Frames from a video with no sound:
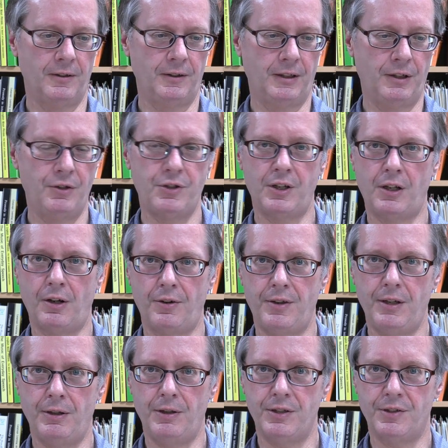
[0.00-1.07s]
using our
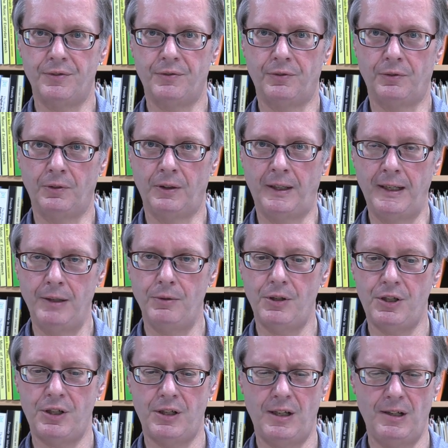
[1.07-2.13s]
theories of
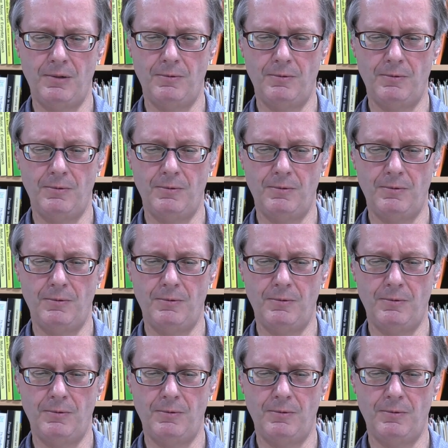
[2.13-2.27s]
language,